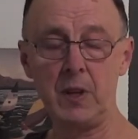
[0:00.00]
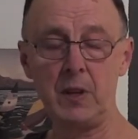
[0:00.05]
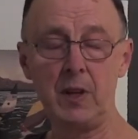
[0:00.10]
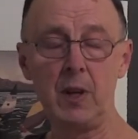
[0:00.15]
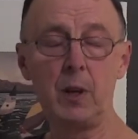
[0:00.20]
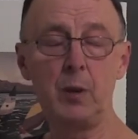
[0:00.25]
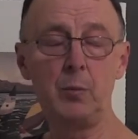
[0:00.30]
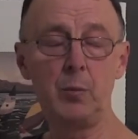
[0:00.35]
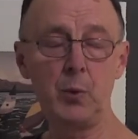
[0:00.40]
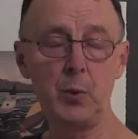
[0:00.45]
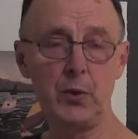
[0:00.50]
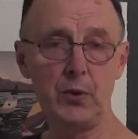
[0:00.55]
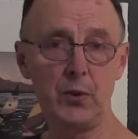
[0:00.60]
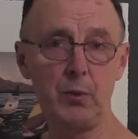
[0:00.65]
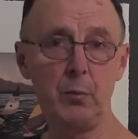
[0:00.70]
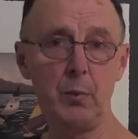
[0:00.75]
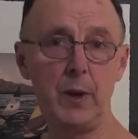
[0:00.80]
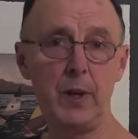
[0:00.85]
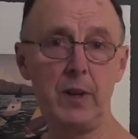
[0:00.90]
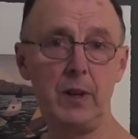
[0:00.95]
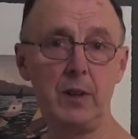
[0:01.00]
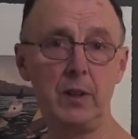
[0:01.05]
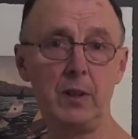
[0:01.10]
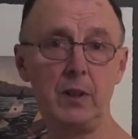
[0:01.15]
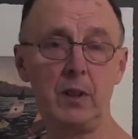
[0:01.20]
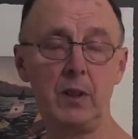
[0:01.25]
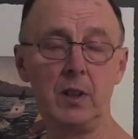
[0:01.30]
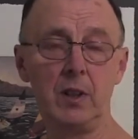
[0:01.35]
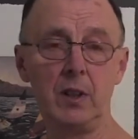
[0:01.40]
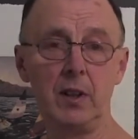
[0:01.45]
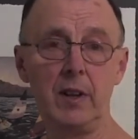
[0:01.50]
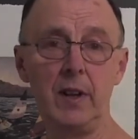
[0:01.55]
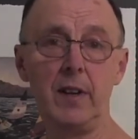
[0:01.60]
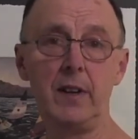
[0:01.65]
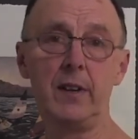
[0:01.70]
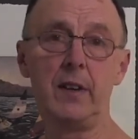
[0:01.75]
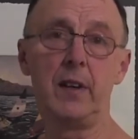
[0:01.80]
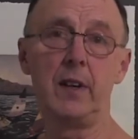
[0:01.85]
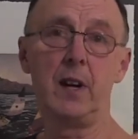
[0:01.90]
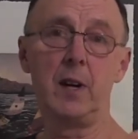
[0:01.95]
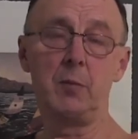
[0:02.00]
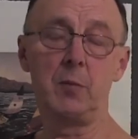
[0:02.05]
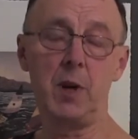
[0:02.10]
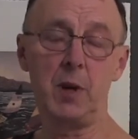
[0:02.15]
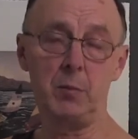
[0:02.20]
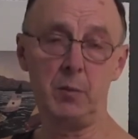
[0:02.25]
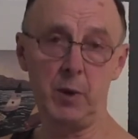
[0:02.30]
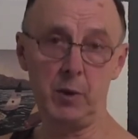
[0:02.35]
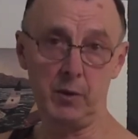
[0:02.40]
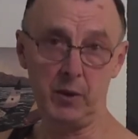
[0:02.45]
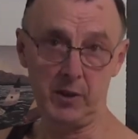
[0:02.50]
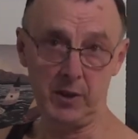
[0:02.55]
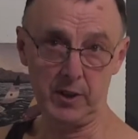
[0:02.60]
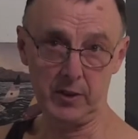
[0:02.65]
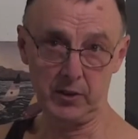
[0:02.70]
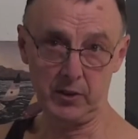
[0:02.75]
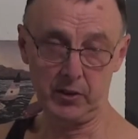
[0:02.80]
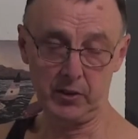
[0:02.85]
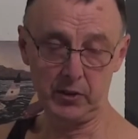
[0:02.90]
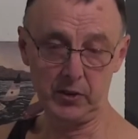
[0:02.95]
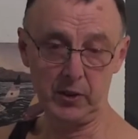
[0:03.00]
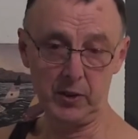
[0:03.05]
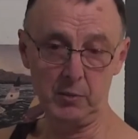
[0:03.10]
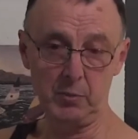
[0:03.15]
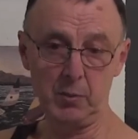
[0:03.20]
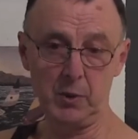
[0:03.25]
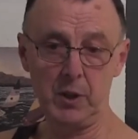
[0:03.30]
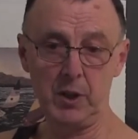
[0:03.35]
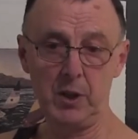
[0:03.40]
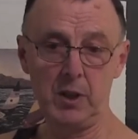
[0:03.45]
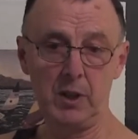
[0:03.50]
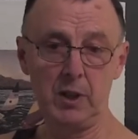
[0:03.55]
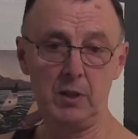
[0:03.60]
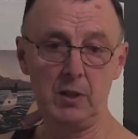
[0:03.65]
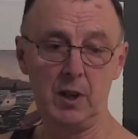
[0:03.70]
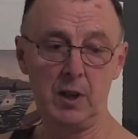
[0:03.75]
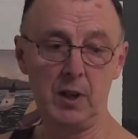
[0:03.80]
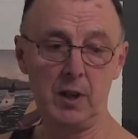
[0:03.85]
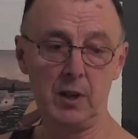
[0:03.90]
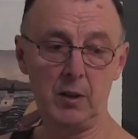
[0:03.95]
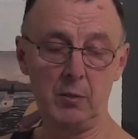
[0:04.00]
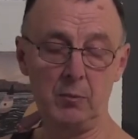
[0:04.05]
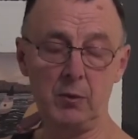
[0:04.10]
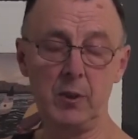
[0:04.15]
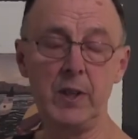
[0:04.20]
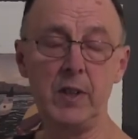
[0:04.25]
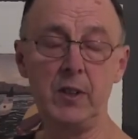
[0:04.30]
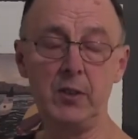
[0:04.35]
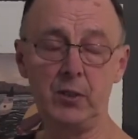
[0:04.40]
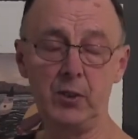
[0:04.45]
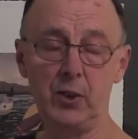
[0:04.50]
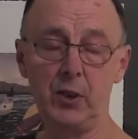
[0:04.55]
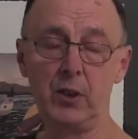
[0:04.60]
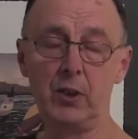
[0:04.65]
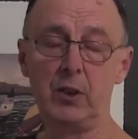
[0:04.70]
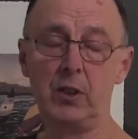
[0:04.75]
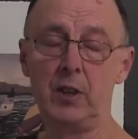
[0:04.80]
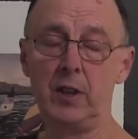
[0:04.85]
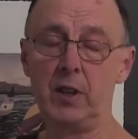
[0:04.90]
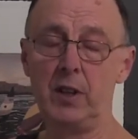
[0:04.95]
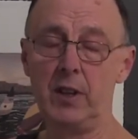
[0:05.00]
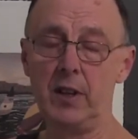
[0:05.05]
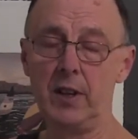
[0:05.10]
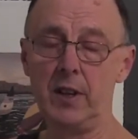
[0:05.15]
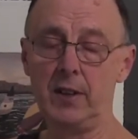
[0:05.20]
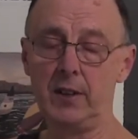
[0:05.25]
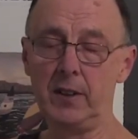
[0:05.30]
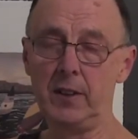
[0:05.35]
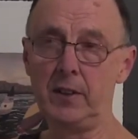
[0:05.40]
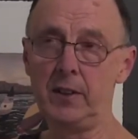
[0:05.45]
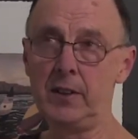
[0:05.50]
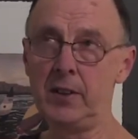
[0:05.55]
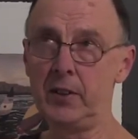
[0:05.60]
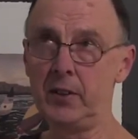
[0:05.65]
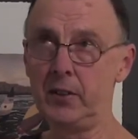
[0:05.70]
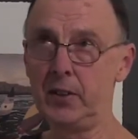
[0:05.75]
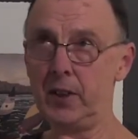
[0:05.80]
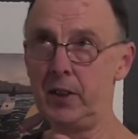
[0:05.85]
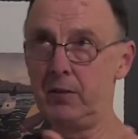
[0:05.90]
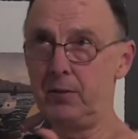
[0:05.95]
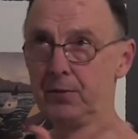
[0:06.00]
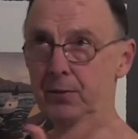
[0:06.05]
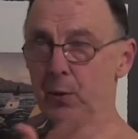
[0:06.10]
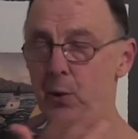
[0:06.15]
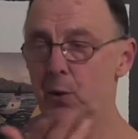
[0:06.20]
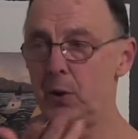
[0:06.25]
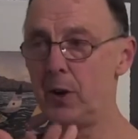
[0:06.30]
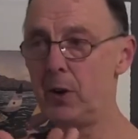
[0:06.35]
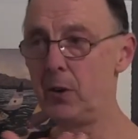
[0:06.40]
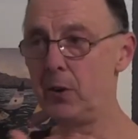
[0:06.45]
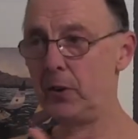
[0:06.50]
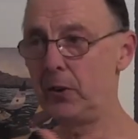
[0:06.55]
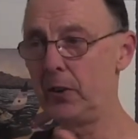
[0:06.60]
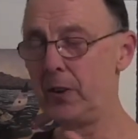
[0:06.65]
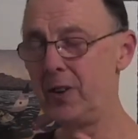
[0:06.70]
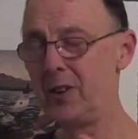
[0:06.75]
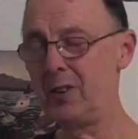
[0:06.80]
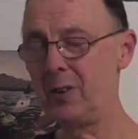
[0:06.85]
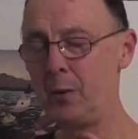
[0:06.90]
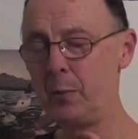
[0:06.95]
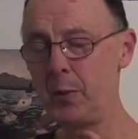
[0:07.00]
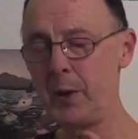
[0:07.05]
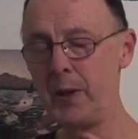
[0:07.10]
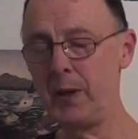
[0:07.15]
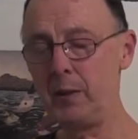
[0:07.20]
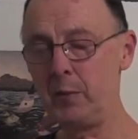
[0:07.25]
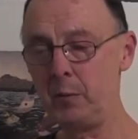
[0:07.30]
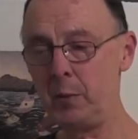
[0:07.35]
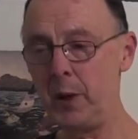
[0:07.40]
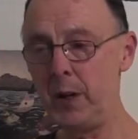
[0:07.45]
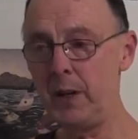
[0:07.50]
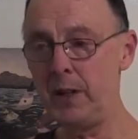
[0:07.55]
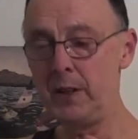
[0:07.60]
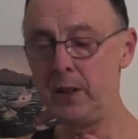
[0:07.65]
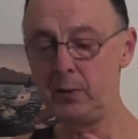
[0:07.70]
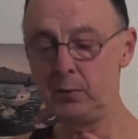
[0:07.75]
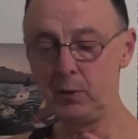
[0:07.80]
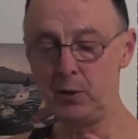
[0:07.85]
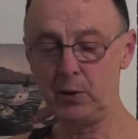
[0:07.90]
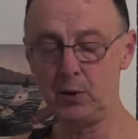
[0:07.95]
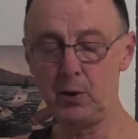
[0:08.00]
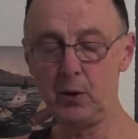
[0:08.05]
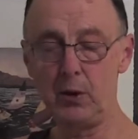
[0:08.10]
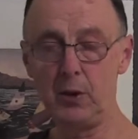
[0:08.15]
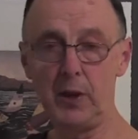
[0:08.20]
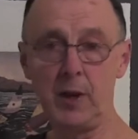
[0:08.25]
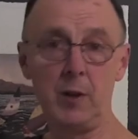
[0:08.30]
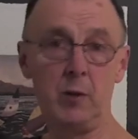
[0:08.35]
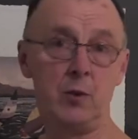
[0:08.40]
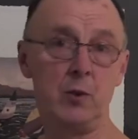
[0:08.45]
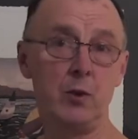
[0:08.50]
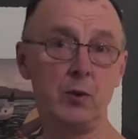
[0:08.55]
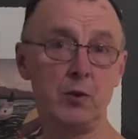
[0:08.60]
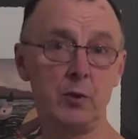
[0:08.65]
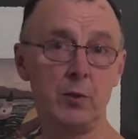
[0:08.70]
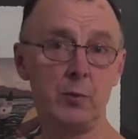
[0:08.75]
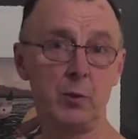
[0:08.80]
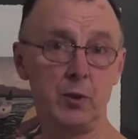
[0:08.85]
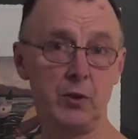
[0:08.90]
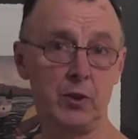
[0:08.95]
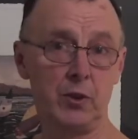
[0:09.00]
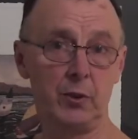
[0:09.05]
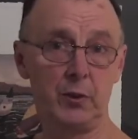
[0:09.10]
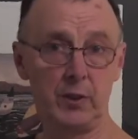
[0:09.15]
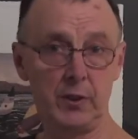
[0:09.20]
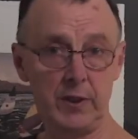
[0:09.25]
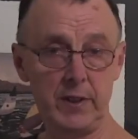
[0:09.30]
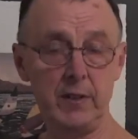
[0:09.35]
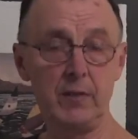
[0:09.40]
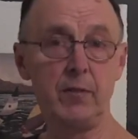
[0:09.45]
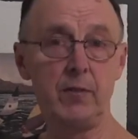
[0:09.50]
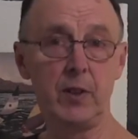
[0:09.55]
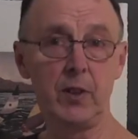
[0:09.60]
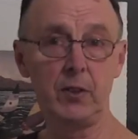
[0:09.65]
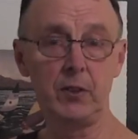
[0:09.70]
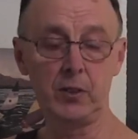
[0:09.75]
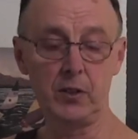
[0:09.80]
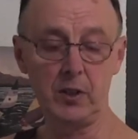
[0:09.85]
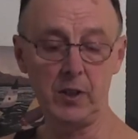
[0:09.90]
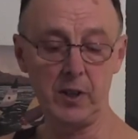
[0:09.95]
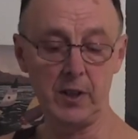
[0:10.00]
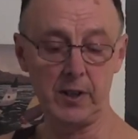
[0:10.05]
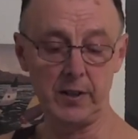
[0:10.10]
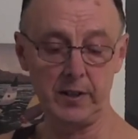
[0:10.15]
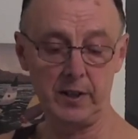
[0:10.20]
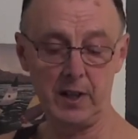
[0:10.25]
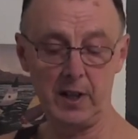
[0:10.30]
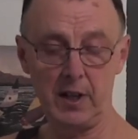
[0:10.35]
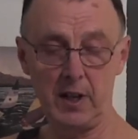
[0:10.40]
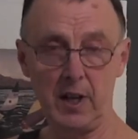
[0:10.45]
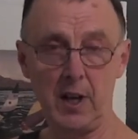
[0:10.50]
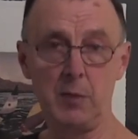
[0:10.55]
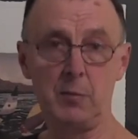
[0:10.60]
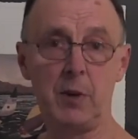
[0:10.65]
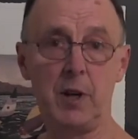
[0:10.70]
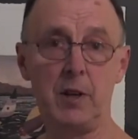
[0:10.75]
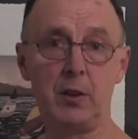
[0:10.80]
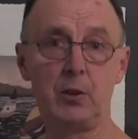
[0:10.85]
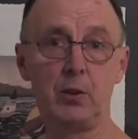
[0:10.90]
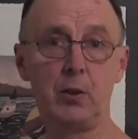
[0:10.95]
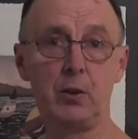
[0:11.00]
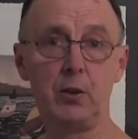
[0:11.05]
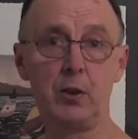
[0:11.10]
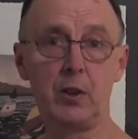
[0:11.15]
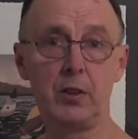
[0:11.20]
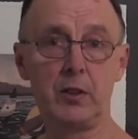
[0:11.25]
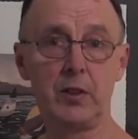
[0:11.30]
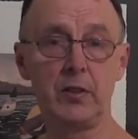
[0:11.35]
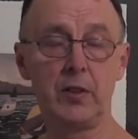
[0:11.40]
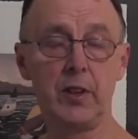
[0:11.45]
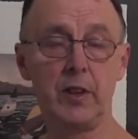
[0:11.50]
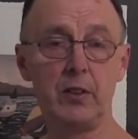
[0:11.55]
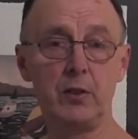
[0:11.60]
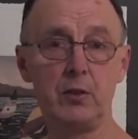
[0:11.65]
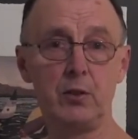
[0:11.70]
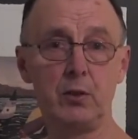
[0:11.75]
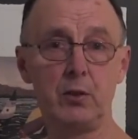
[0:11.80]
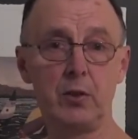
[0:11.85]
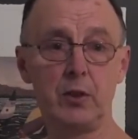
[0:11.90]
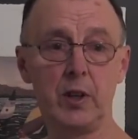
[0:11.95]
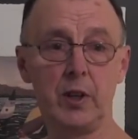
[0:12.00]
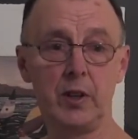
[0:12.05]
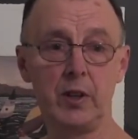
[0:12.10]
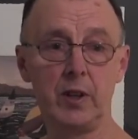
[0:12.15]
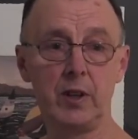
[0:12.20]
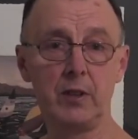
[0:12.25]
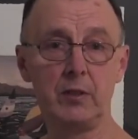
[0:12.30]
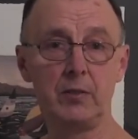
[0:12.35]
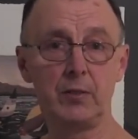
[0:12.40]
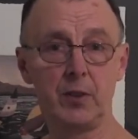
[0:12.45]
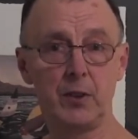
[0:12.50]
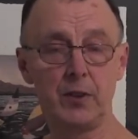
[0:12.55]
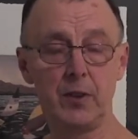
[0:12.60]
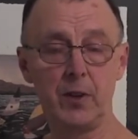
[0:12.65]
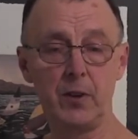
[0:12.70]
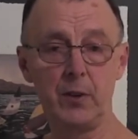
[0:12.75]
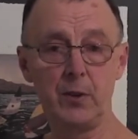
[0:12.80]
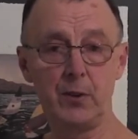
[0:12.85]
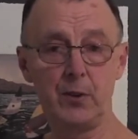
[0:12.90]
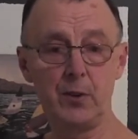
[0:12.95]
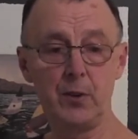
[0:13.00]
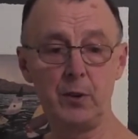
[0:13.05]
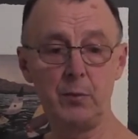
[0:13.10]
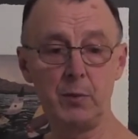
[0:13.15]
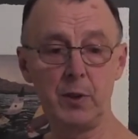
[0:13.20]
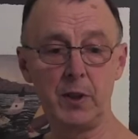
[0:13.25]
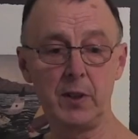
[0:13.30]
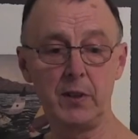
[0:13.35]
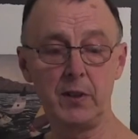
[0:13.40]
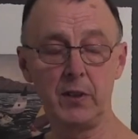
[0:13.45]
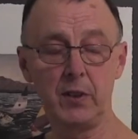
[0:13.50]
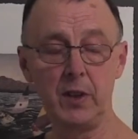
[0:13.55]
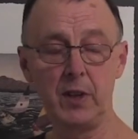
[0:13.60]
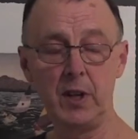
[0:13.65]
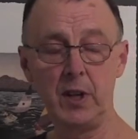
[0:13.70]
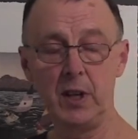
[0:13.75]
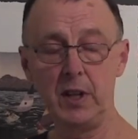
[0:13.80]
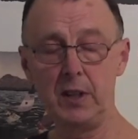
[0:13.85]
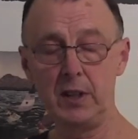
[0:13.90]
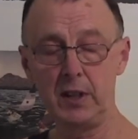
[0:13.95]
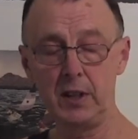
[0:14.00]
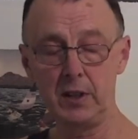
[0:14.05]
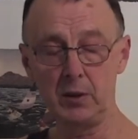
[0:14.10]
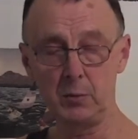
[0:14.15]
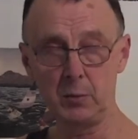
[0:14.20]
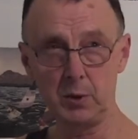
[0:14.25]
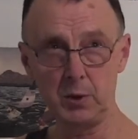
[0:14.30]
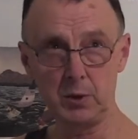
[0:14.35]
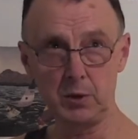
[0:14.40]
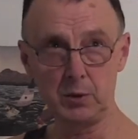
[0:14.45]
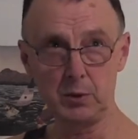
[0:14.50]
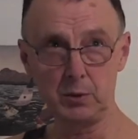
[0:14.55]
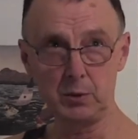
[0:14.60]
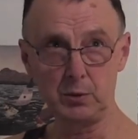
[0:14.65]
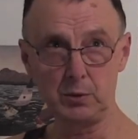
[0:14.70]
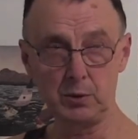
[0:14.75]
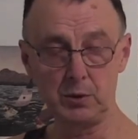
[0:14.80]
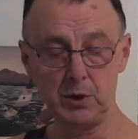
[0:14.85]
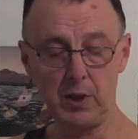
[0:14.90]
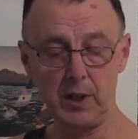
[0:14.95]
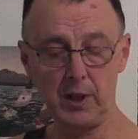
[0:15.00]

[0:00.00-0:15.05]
help with the pain, and then I might be able to get to sleep easier. And then let's say 4 hours later the pain has returned. I usually would just leave this on. I might turn on the TENS unit again for another 30 minutes. It will